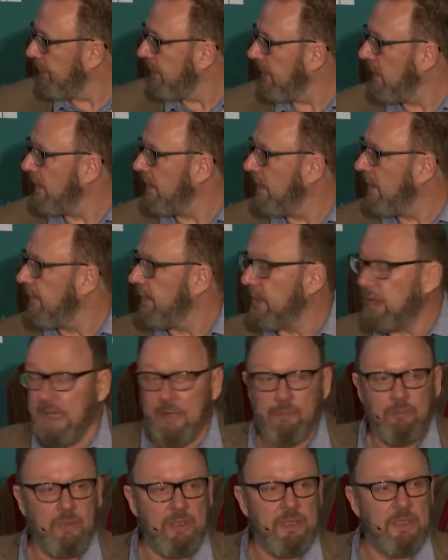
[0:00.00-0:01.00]
the
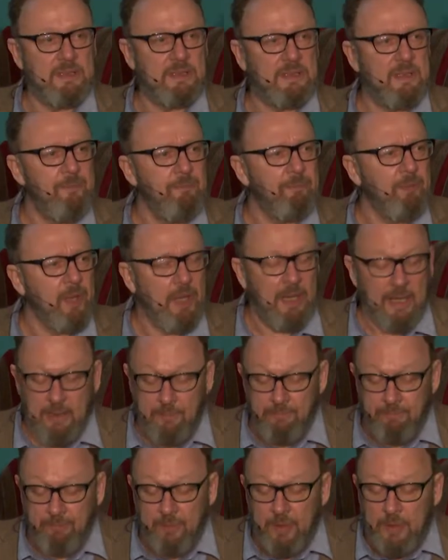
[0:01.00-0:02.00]
companies
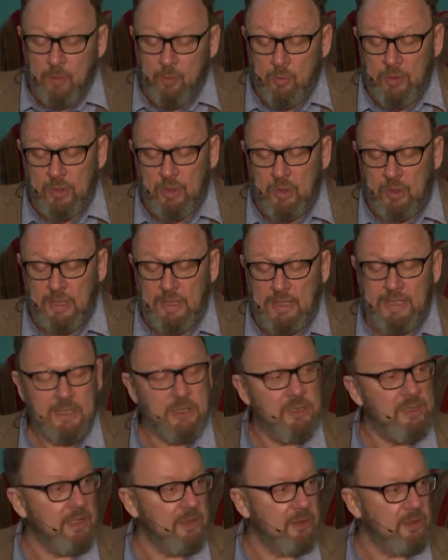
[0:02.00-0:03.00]
we're looking
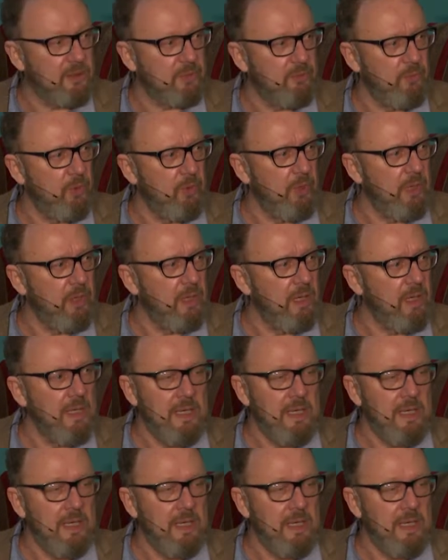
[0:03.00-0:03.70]
at here this morning.